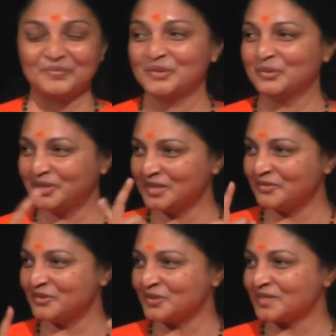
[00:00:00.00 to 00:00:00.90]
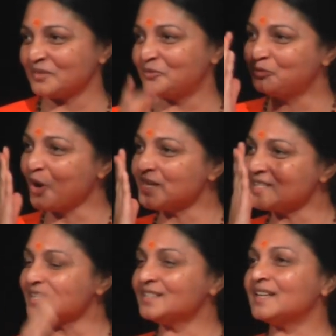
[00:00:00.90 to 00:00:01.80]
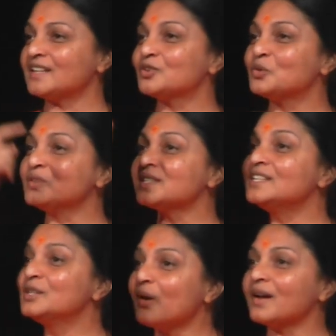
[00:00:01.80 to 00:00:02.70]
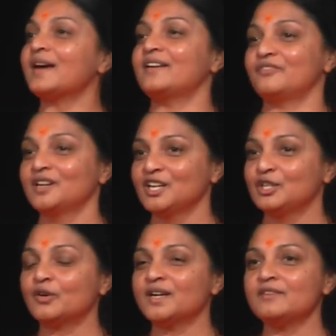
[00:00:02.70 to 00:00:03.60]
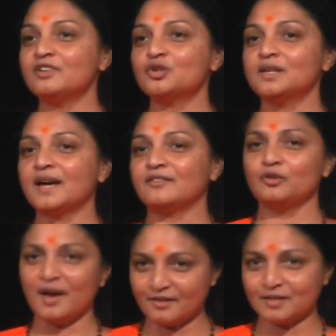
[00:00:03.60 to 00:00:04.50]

you think for yourself. What is it that rules in your life, your individual life? You have